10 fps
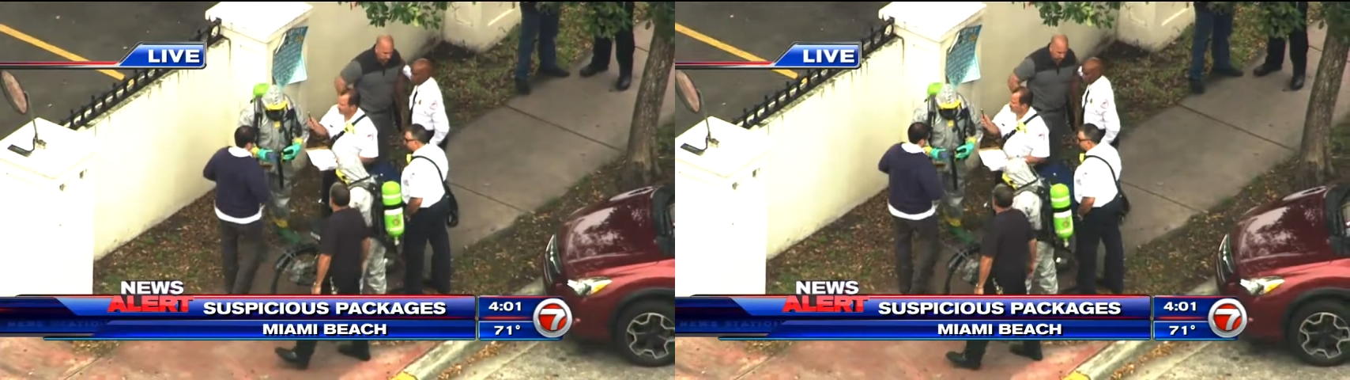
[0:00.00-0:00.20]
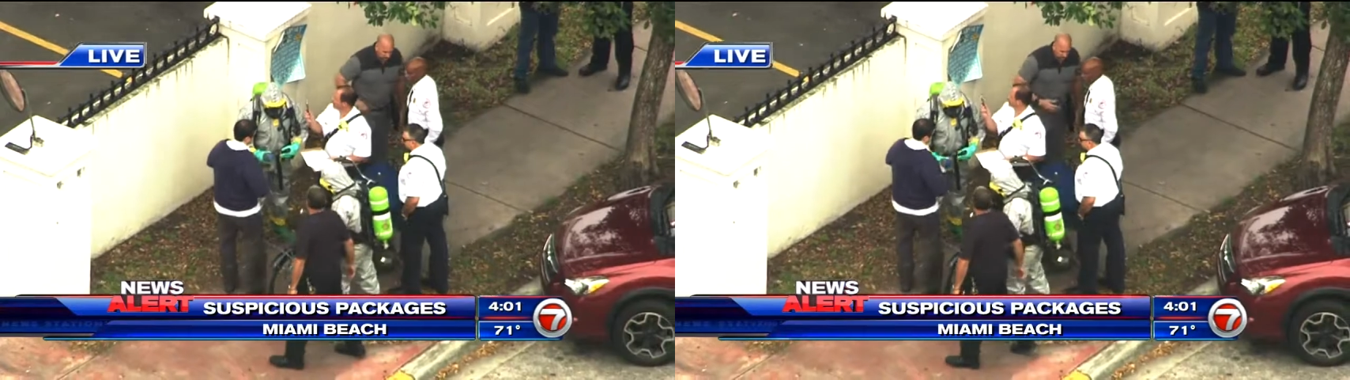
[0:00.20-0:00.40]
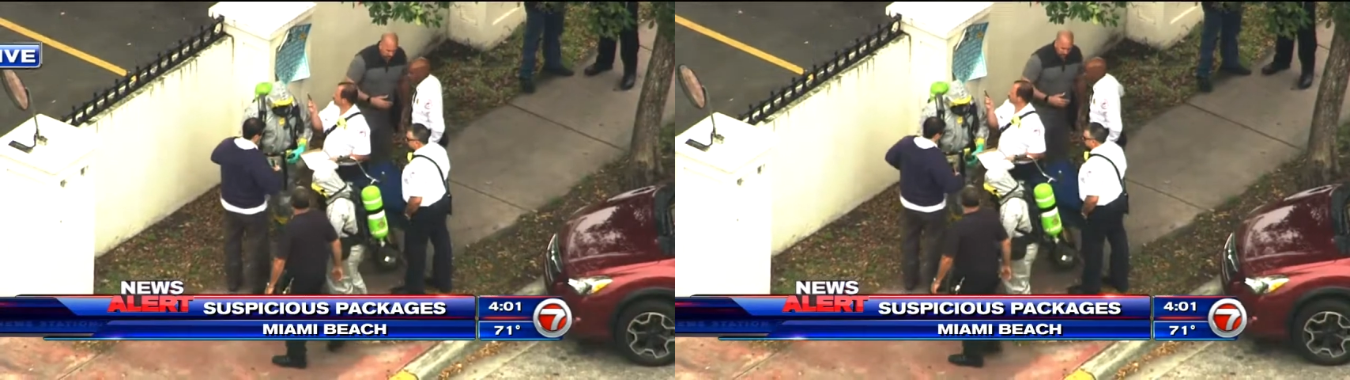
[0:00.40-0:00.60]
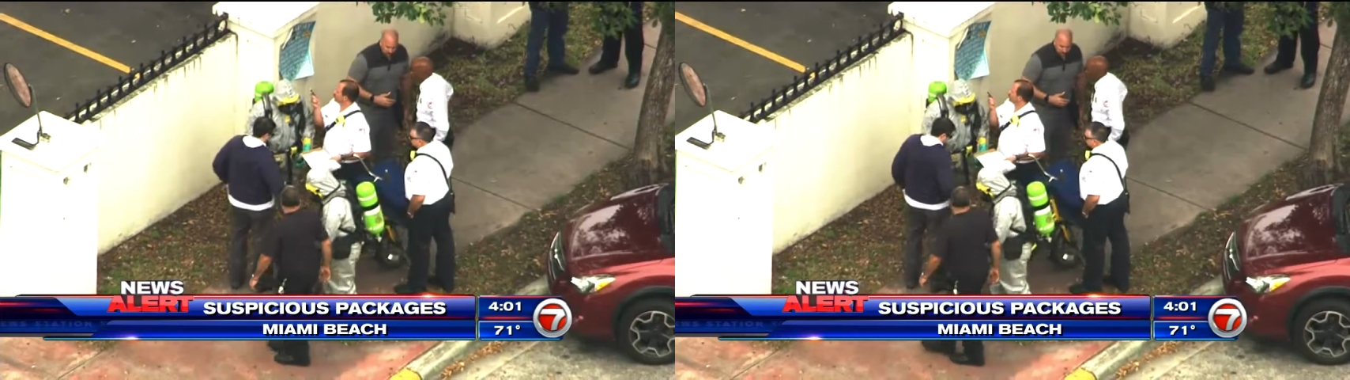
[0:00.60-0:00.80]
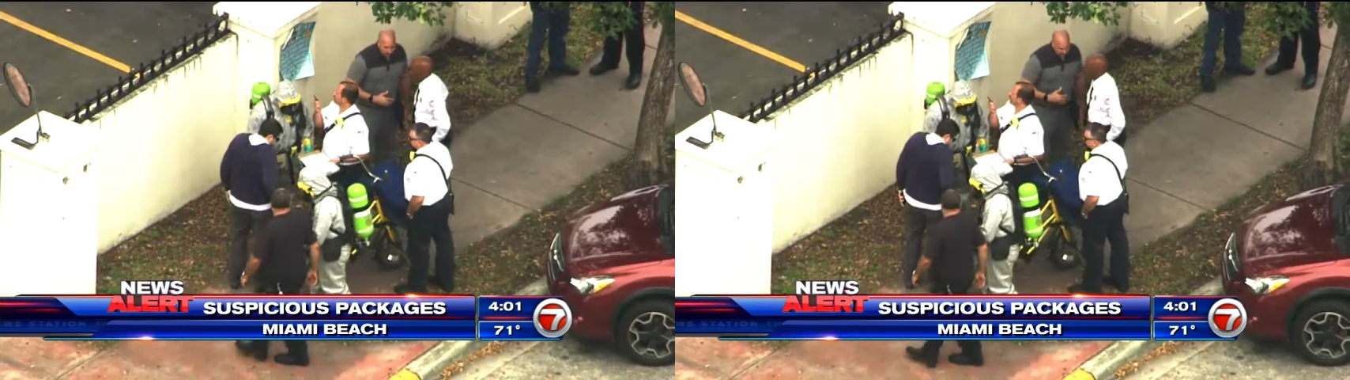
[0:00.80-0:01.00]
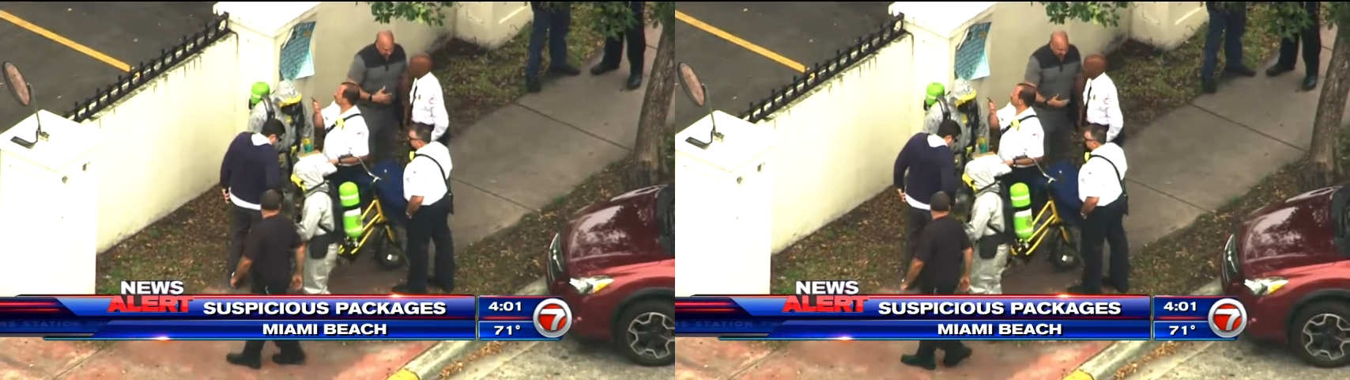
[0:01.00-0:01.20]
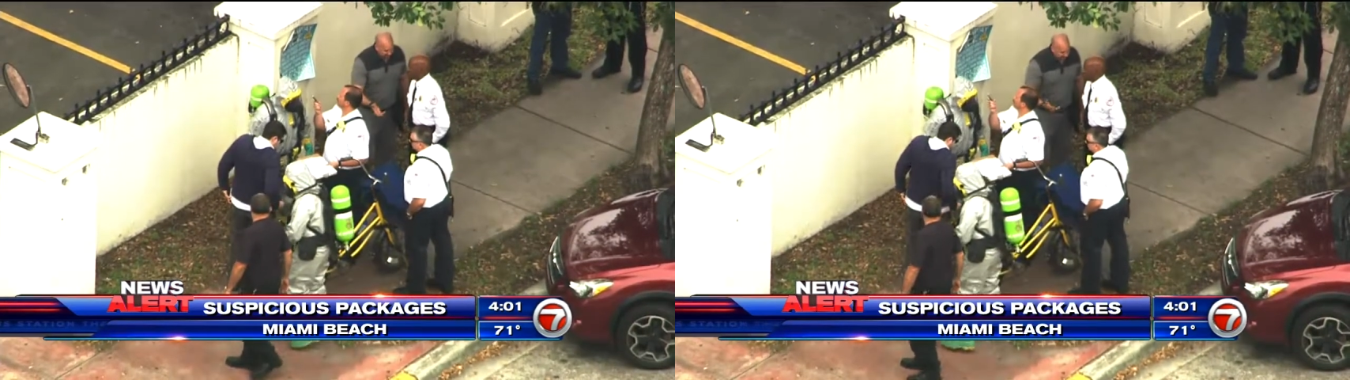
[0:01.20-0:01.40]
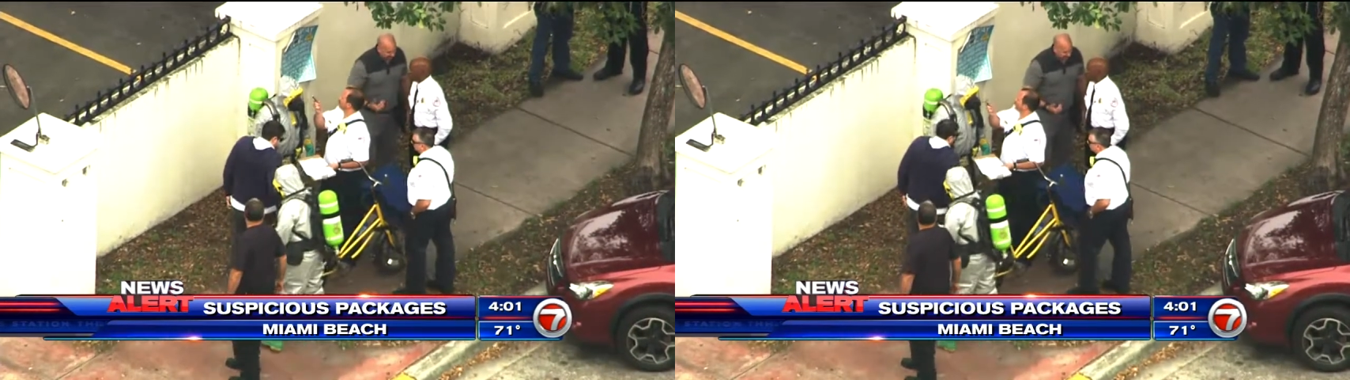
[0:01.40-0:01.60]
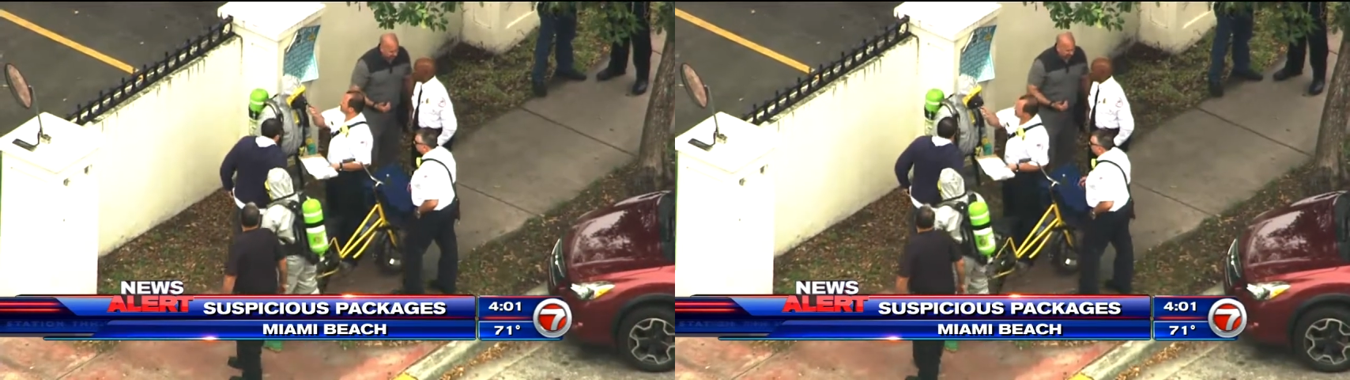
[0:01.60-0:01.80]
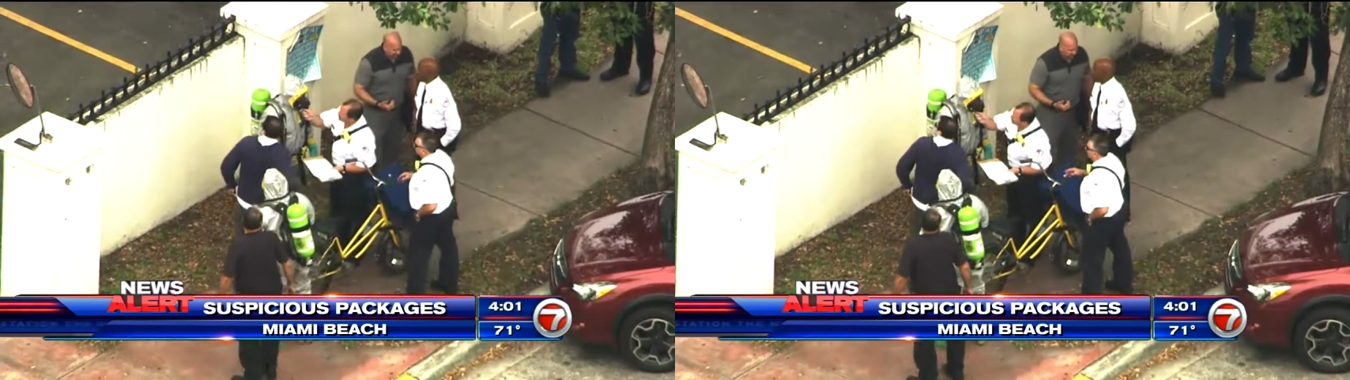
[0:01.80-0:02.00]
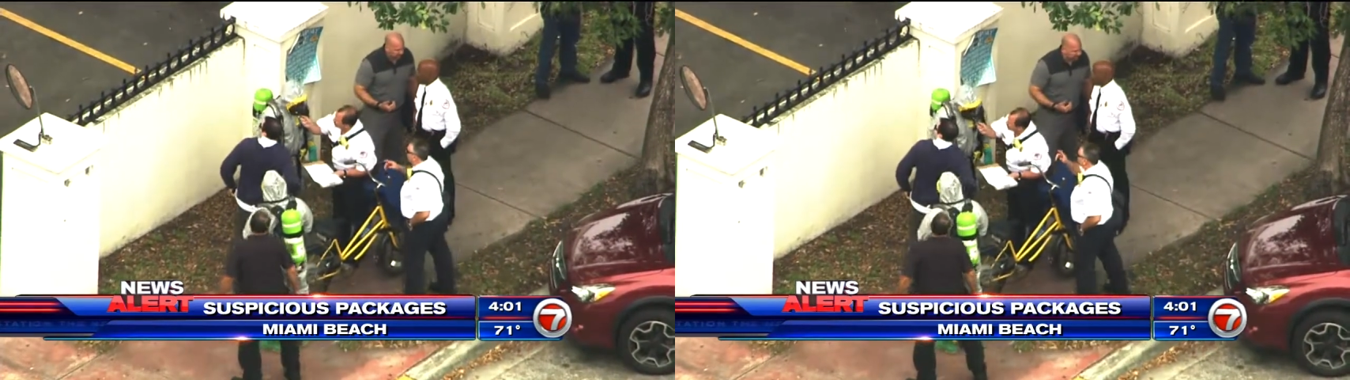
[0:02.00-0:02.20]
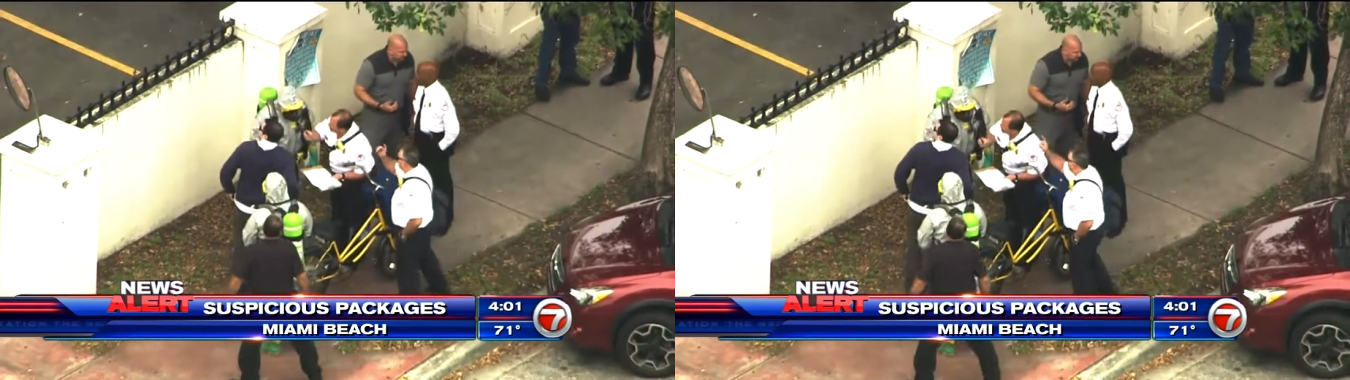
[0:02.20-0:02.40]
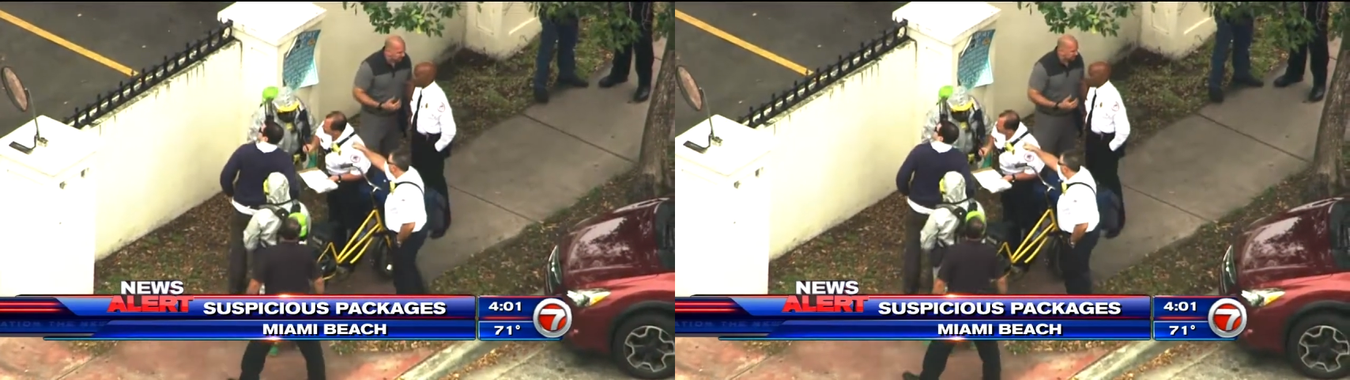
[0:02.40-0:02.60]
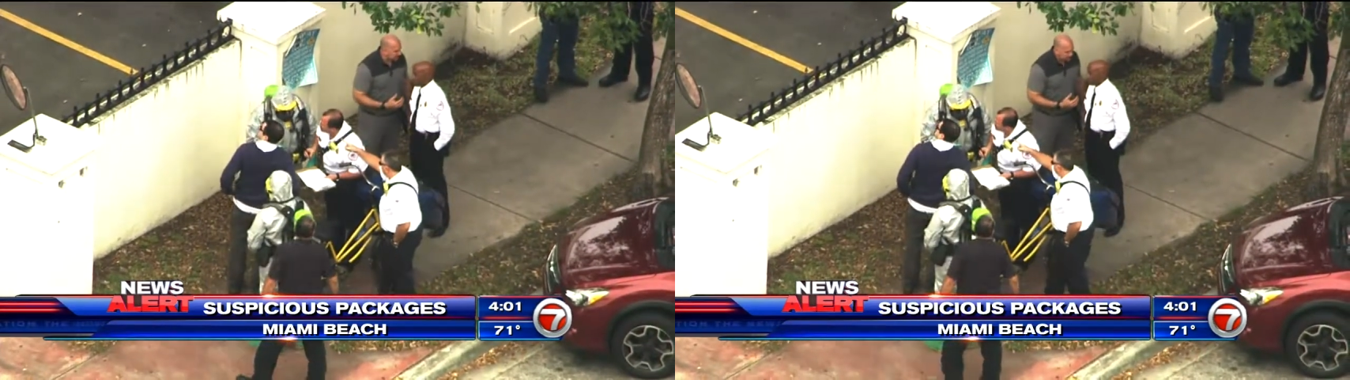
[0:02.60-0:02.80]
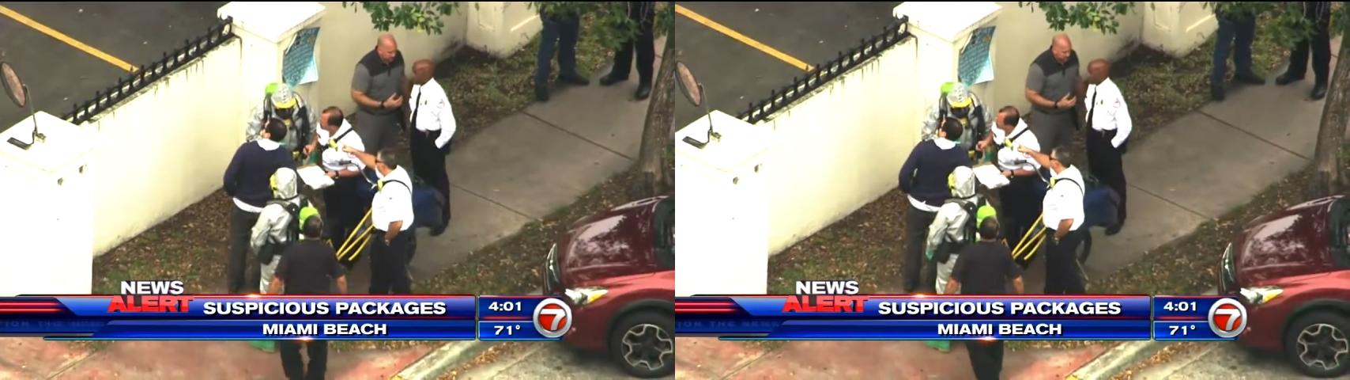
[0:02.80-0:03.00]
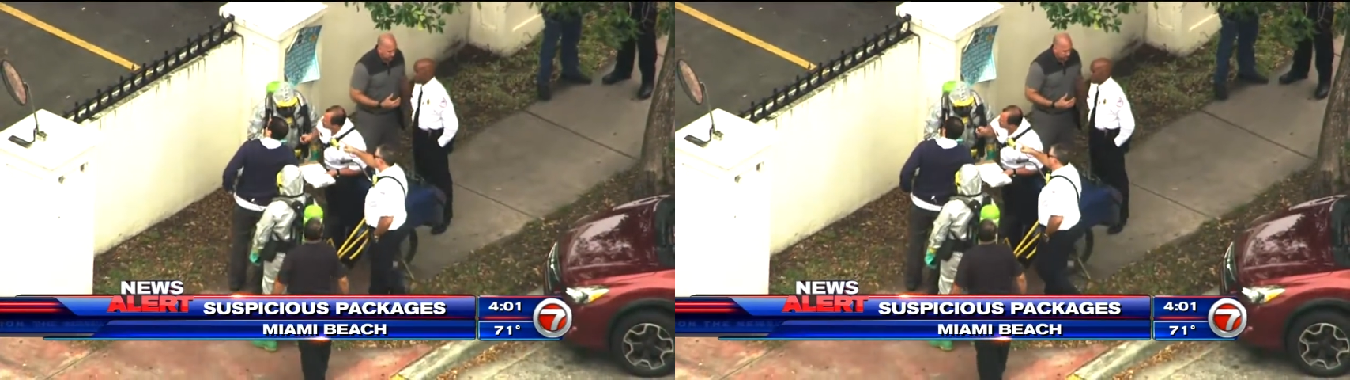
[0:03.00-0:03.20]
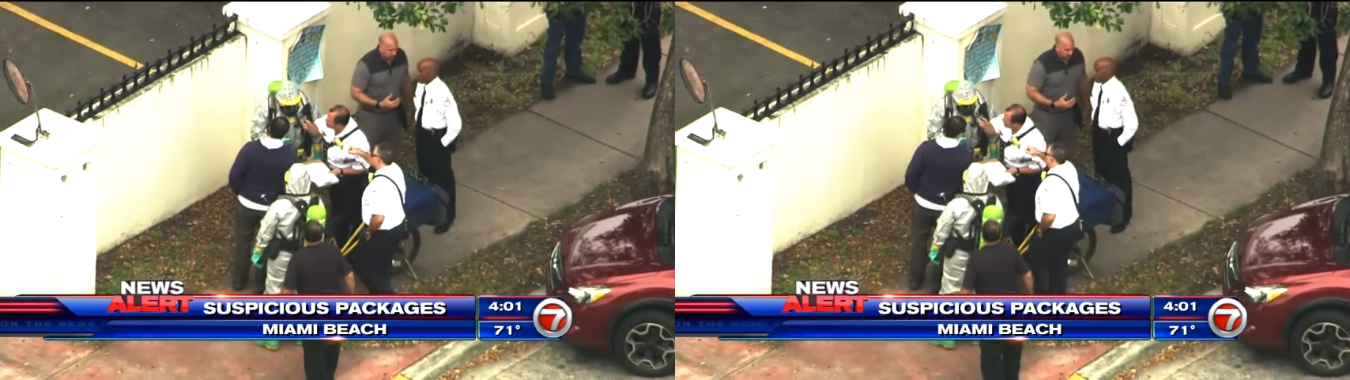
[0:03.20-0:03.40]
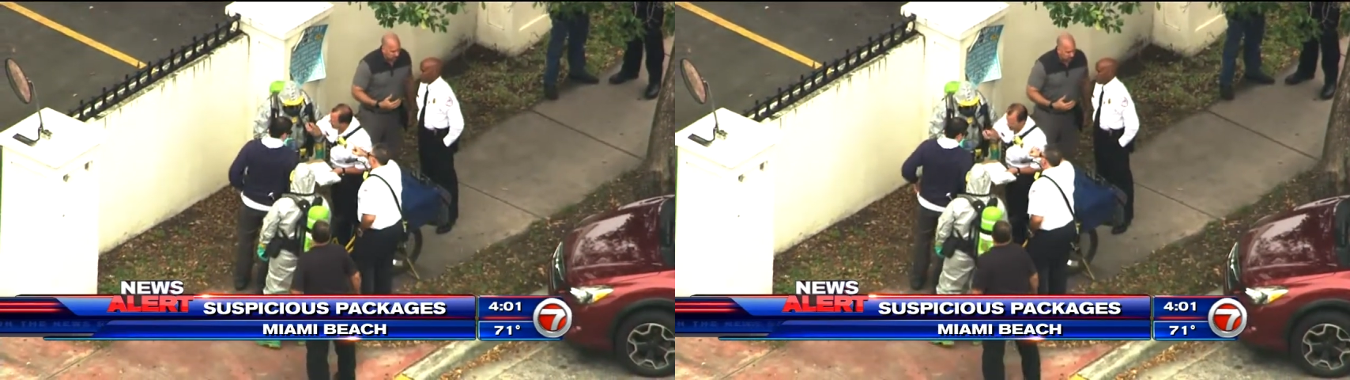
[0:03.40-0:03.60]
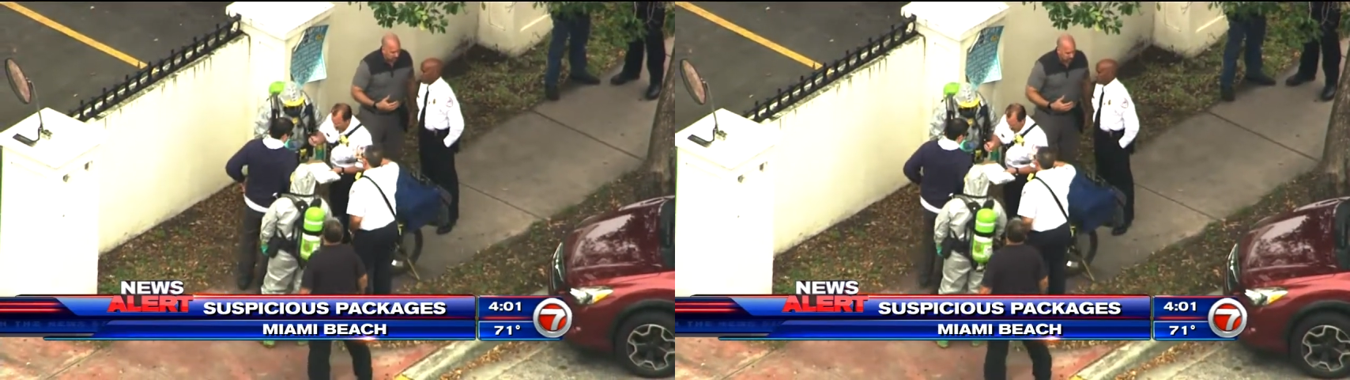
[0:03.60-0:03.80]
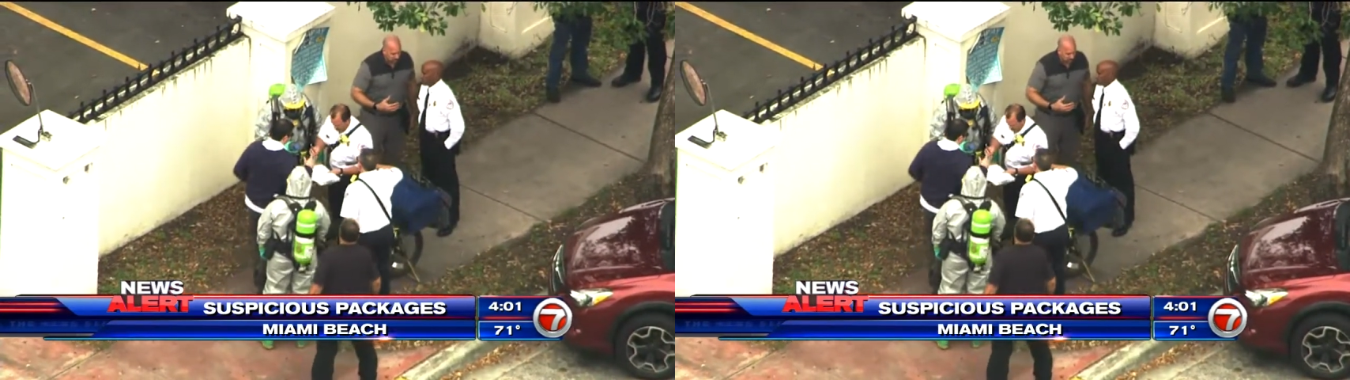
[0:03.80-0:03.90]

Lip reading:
[unreadable: no face in view]